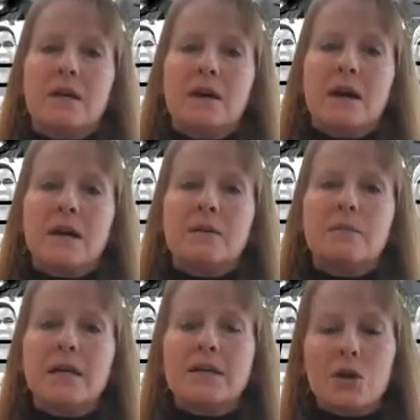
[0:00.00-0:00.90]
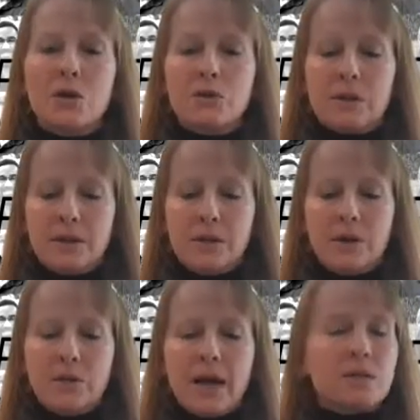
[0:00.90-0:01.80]
And so,
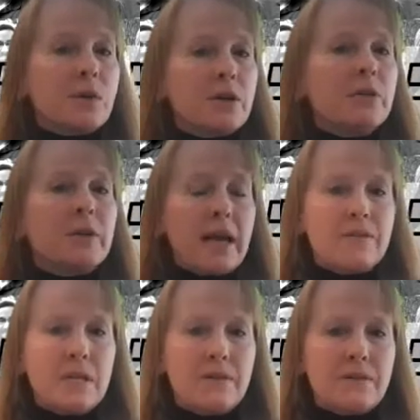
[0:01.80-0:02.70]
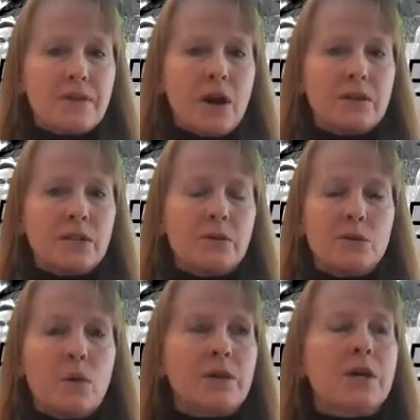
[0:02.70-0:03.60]
that's what you really have to give the thought to,
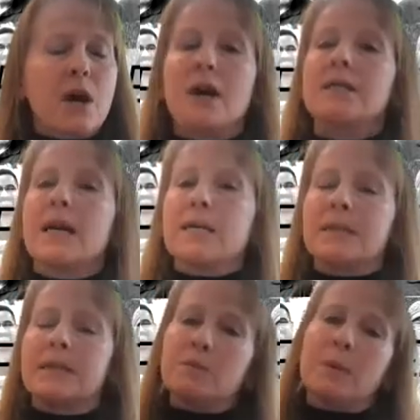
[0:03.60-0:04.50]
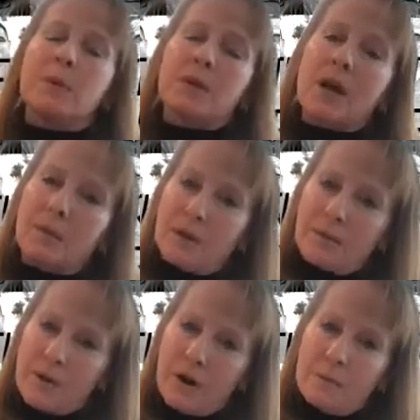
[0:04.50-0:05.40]
is what are the contexts these people are coming
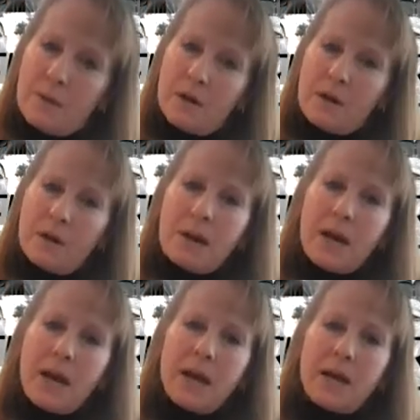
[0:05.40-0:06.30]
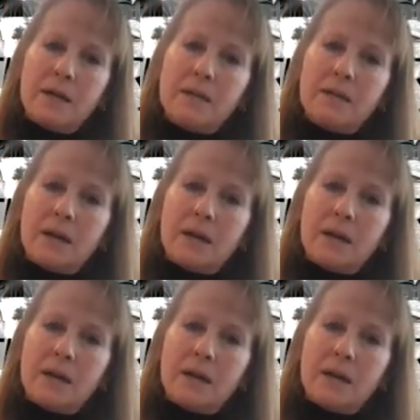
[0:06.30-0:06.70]
from, and